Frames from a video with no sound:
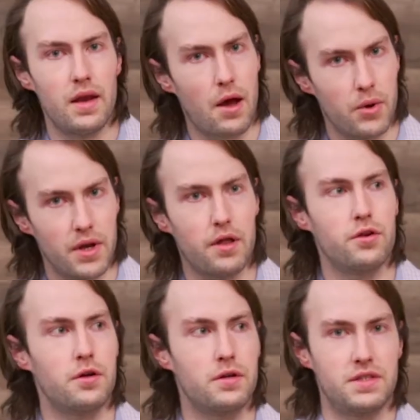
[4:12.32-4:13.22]
Now,
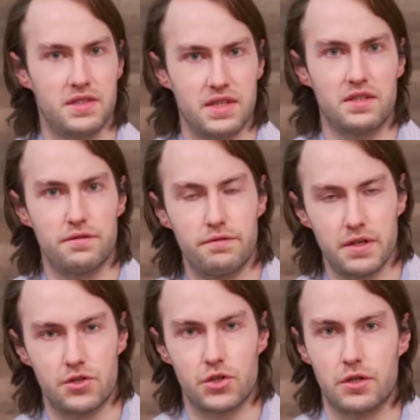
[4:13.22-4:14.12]
another distinctive
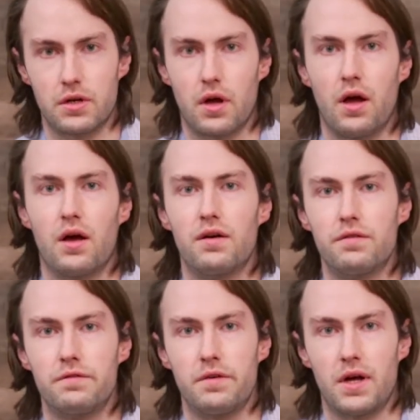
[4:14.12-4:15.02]
feature
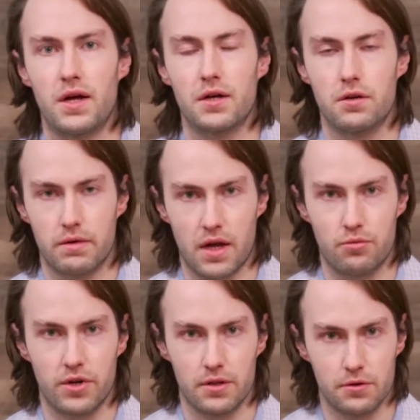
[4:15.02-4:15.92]
of chorale
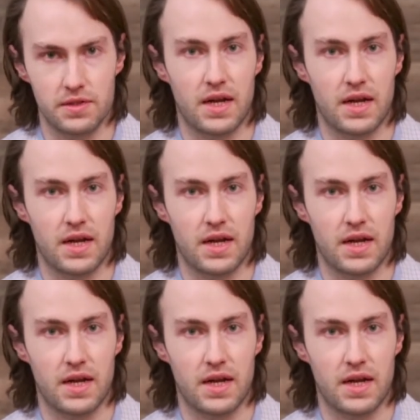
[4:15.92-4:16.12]
preludes,